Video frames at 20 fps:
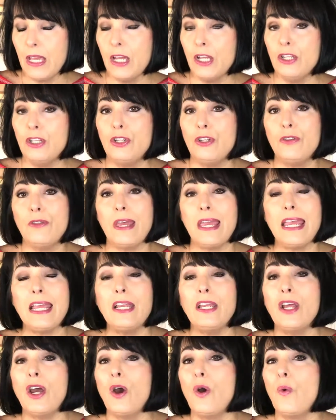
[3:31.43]
Do they
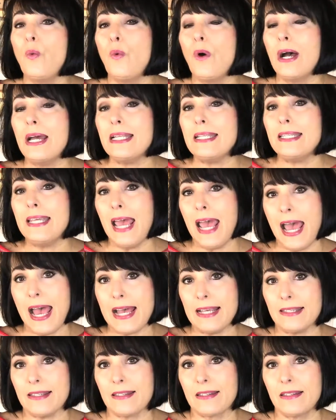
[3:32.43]
know what
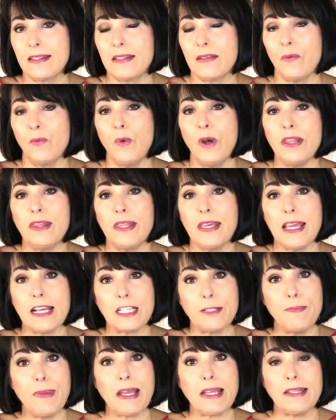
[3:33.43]
the
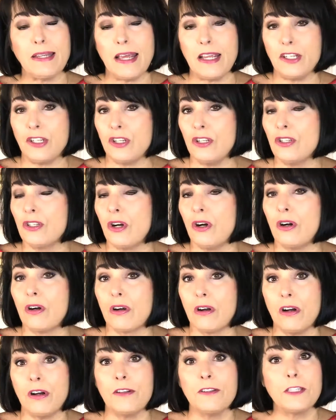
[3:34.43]
expectations
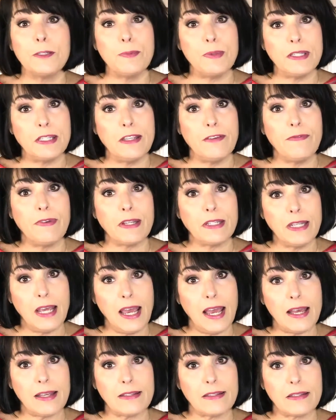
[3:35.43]
are on specific
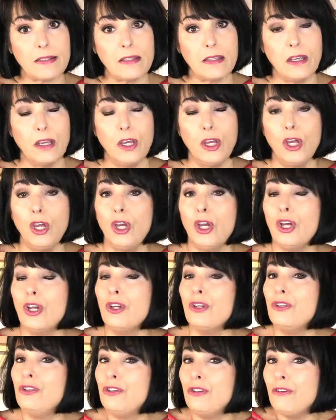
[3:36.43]
tasks?
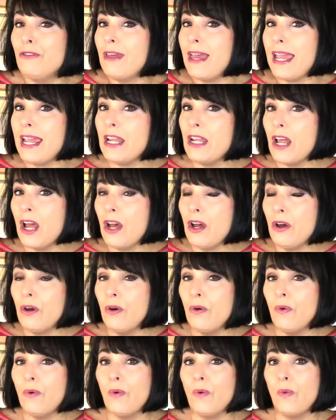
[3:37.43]
Do they
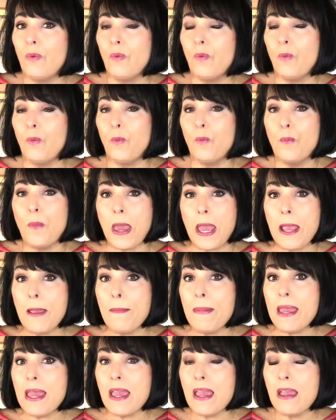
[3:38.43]
know
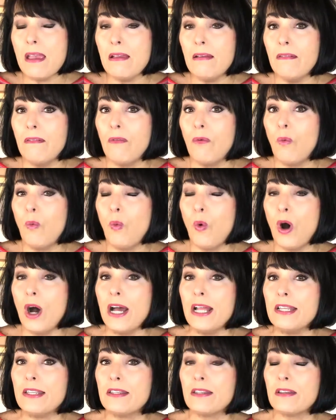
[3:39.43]
maybe
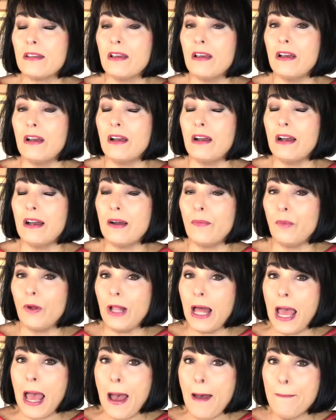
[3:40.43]
what will
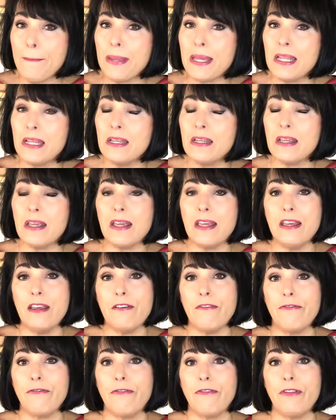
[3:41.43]
happen
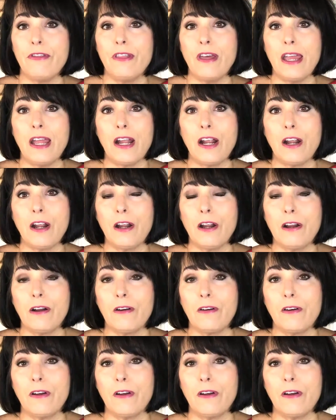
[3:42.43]
if the